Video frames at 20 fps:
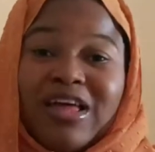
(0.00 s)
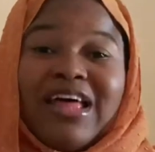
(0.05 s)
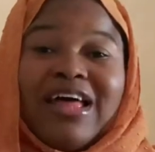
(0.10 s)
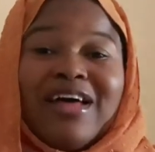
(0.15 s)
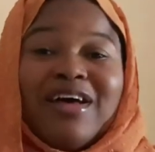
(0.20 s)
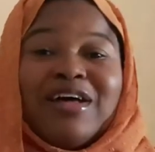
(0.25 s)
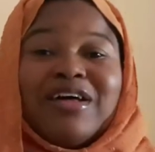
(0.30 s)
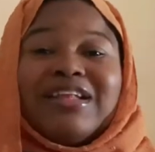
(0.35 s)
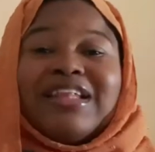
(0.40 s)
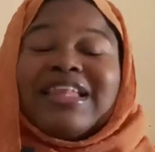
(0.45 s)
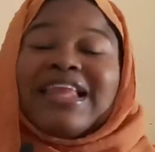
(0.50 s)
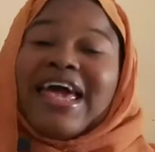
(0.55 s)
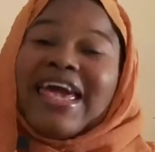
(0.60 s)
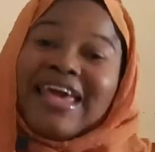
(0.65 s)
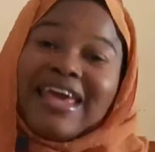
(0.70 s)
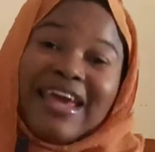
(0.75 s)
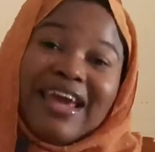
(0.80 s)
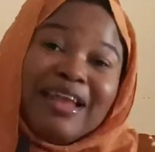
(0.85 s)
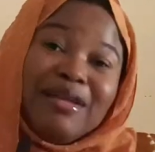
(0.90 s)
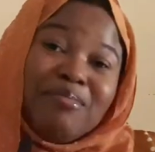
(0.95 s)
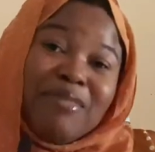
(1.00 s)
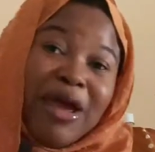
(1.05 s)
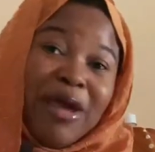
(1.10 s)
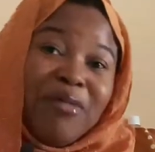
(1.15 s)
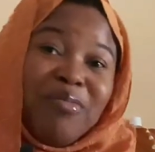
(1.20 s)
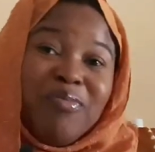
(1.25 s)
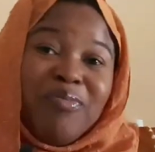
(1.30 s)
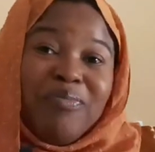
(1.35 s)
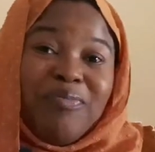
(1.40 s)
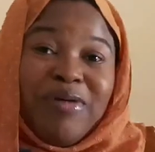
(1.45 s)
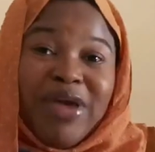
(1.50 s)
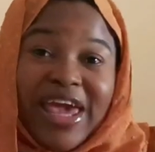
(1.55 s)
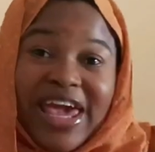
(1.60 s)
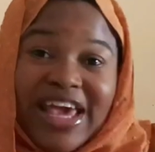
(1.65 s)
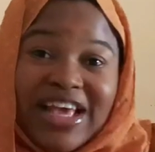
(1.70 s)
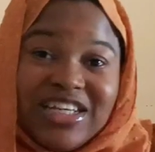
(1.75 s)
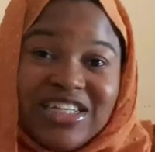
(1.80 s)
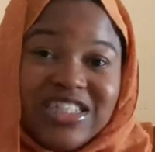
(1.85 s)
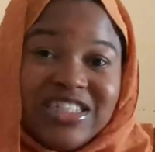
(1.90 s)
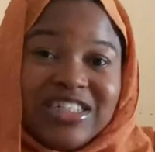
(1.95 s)
liking my
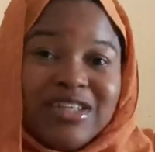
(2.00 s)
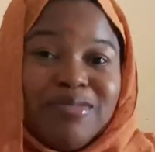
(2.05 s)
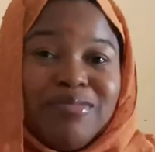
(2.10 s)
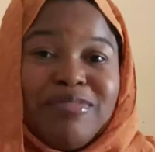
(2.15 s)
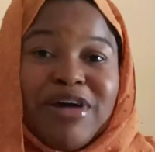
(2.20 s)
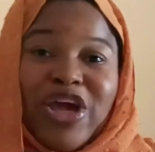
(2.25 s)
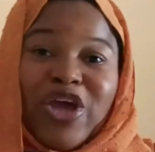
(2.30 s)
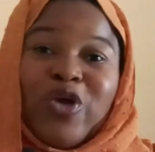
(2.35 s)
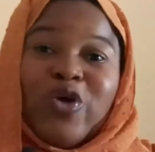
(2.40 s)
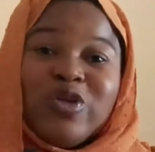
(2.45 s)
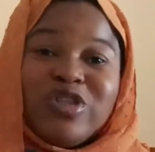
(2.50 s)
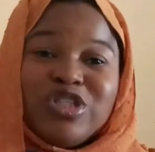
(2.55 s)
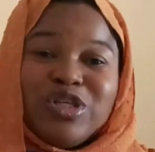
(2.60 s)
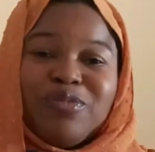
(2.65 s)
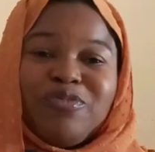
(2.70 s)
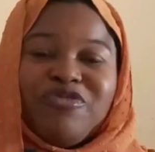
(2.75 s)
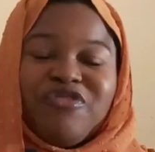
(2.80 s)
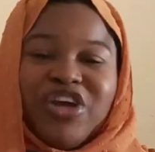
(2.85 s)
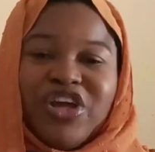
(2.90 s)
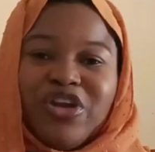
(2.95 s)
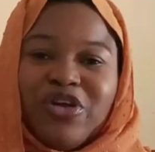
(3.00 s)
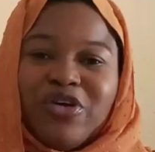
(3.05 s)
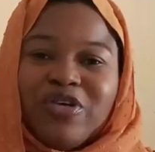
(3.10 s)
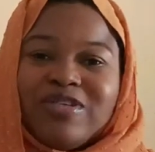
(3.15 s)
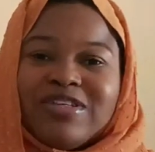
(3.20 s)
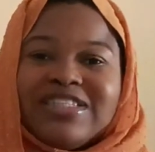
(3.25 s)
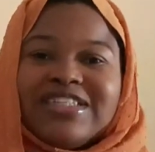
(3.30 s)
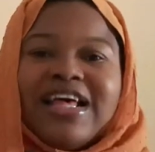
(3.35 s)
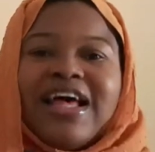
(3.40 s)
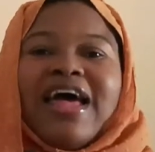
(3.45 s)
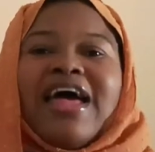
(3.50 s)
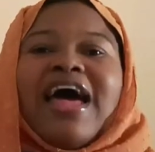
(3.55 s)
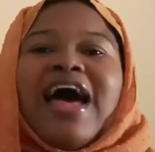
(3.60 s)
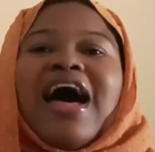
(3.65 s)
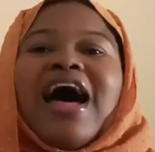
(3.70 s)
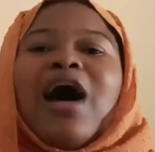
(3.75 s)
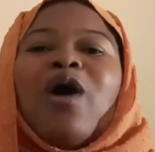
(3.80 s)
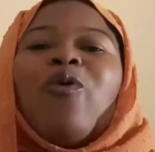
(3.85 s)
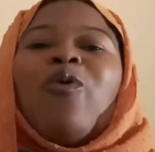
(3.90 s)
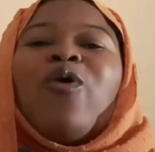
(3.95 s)
page my youtube videos
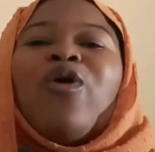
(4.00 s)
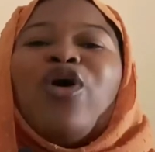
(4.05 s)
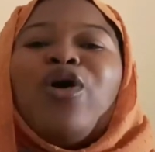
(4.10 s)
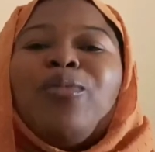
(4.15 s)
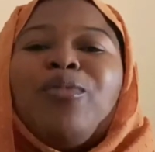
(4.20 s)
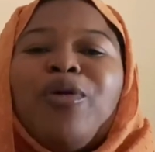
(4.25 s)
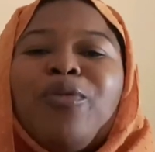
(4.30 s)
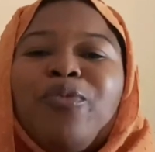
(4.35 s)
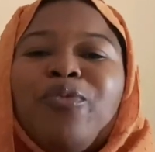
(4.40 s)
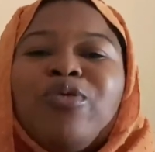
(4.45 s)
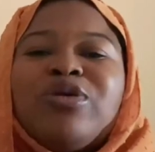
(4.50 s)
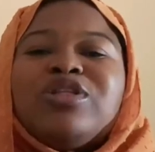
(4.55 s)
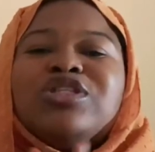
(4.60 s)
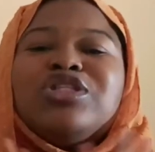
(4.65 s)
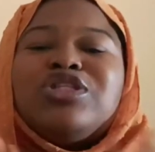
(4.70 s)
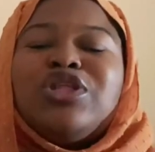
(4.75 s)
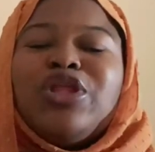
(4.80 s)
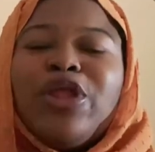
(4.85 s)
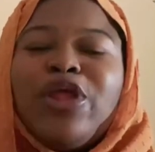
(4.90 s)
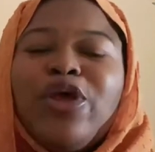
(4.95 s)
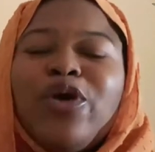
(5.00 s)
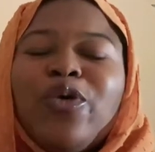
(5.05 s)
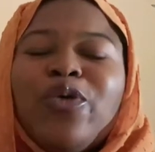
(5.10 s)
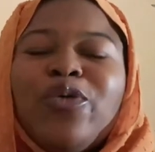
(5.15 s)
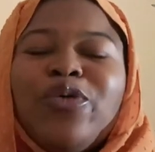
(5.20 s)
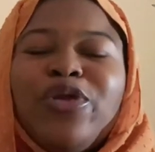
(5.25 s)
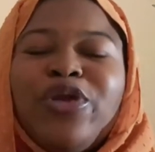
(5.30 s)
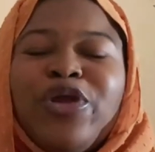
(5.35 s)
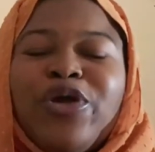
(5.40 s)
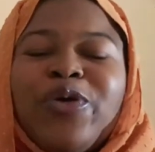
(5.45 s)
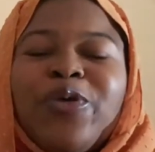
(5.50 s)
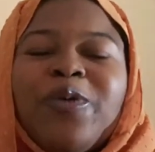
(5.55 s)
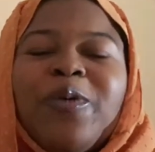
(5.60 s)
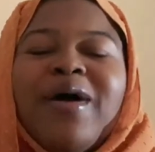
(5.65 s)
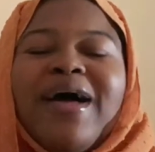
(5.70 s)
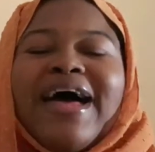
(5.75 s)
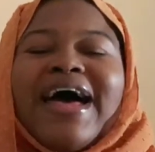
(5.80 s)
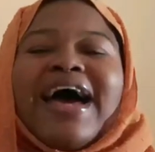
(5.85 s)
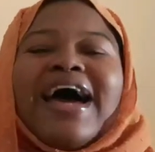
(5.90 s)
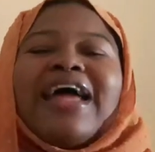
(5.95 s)
i'll come up with new new
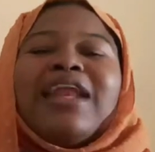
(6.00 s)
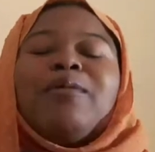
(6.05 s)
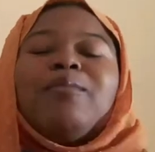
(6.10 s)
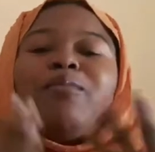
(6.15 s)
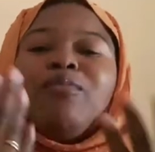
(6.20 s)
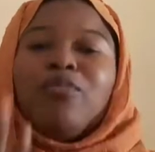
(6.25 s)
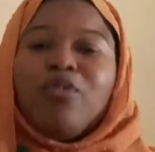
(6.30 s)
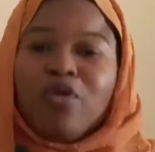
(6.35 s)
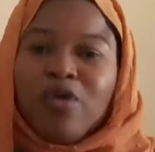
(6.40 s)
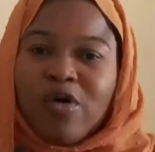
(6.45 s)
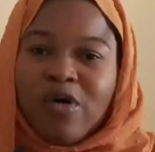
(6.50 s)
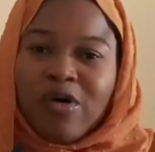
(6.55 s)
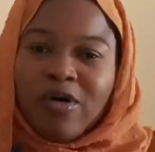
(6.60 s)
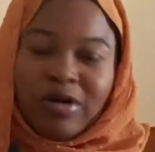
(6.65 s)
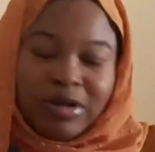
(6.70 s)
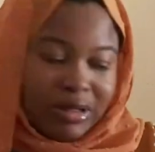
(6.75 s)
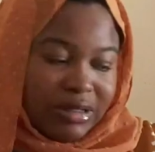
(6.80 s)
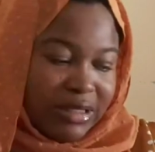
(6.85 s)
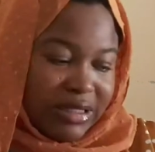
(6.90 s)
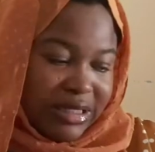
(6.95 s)
and more